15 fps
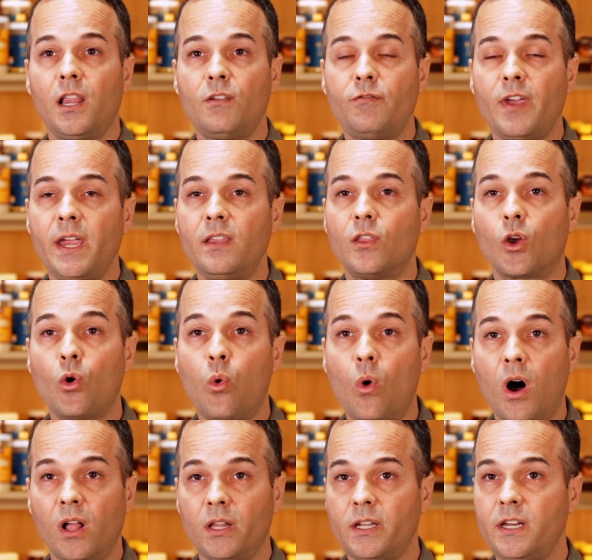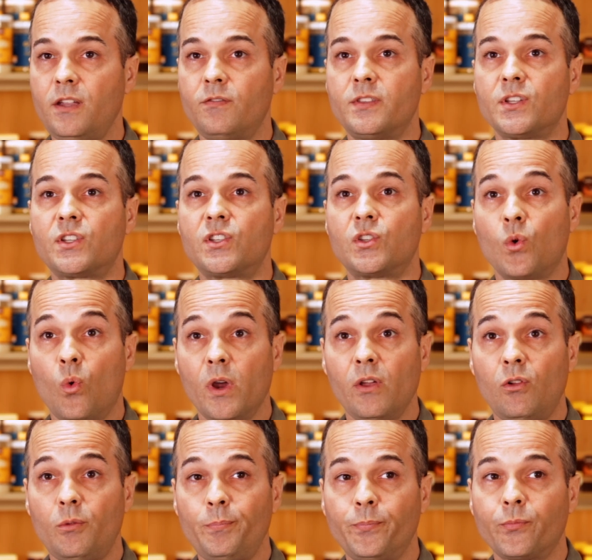elevate the quality of the
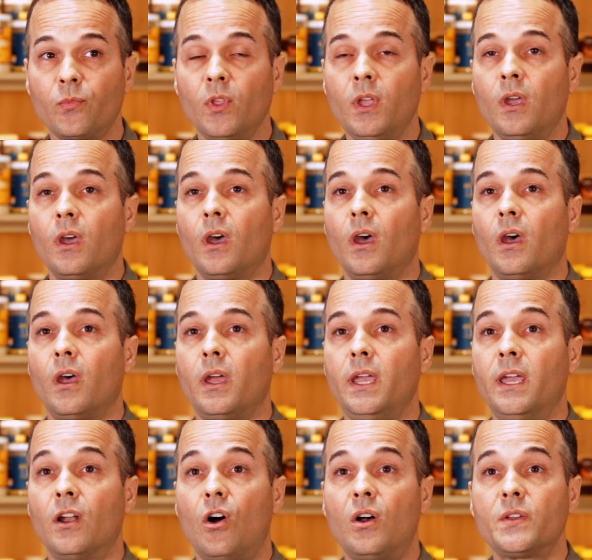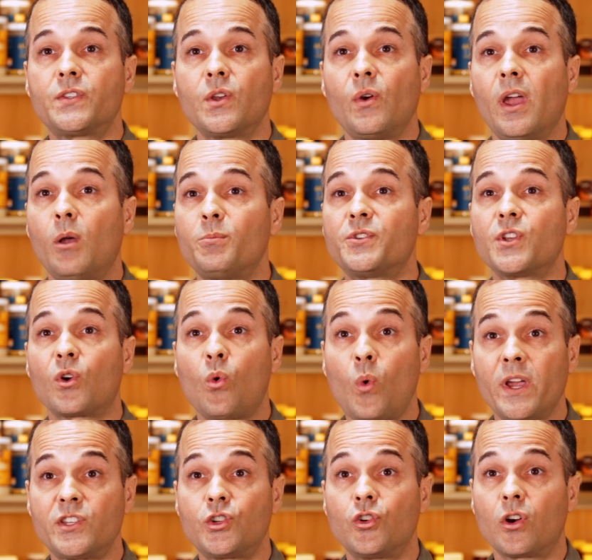soil. It also helps
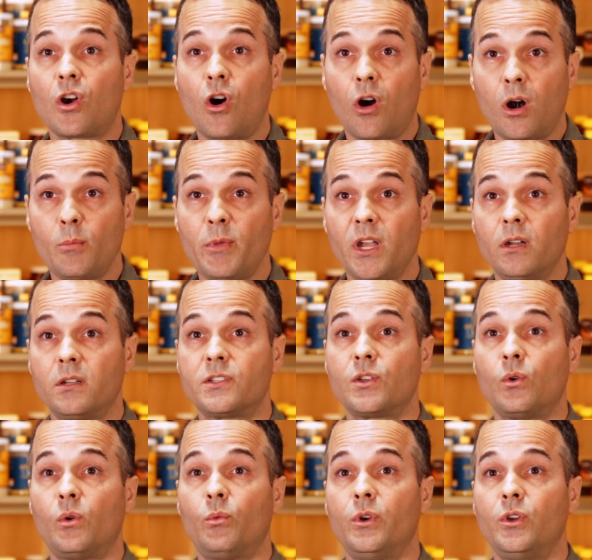sequester carbon, so it